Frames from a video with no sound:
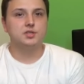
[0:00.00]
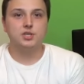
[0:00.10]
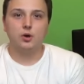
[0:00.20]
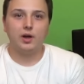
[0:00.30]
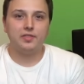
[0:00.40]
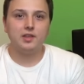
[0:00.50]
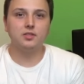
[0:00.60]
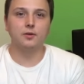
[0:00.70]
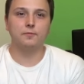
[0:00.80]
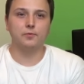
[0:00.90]
So I
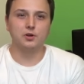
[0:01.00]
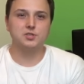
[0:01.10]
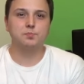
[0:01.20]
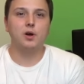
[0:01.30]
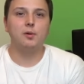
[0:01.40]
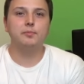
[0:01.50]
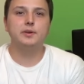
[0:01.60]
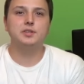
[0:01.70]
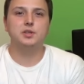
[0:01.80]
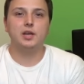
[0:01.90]
think the first problem
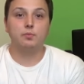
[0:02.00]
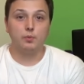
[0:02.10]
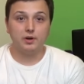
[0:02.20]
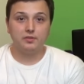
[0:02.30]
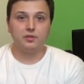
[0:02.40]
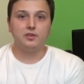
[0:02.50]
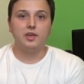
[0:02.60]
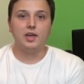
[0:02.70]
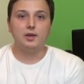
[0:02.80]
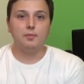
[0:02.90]
is like we went into the
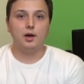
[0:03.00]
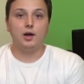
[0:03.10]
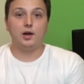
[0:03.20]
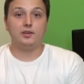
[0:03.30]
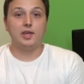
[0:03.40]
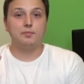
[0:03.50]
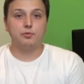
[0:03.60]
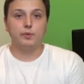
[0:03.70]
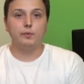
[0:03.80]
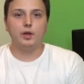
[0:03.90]
game, uh, game
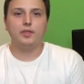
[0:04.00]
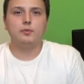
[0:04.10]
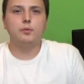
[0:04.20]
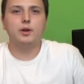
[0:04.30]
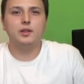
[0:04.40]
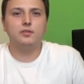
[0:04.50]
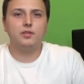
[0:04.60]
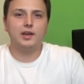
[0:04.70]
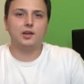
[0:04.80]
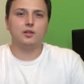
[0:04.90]
three, I think we went in
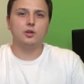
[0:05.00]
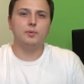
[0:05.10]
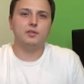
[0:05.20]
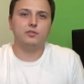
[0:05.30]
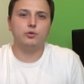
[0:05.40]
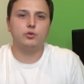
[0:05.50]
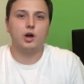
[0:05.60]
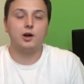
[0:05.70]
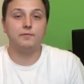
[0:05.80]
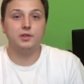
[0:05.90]
like a little bit too
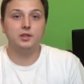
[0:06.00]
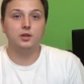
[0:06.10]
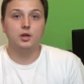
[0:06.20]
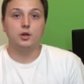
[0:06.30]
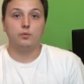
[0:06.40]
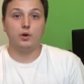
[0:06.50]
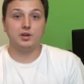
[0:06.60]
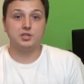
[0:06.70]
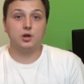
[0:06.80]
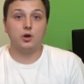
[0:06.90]
confident. We were
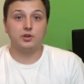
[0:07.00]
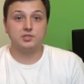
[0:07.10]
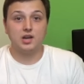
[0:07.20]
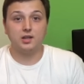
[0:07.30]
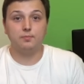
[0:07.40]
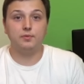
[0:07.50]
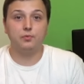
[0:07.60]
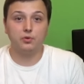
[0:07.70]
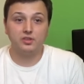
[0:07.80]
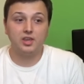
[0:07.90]
actually all excited
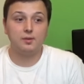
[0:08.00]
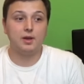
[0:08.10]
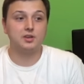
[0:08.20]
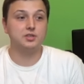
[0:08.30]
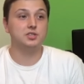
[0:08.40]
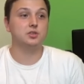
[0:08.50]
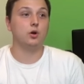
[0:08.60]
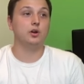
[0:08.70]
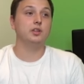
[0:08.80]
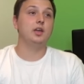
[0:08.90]
before the game actually
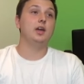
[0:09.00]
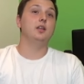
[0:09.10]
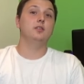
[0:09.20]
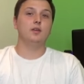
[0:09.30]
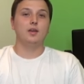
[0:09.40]
started and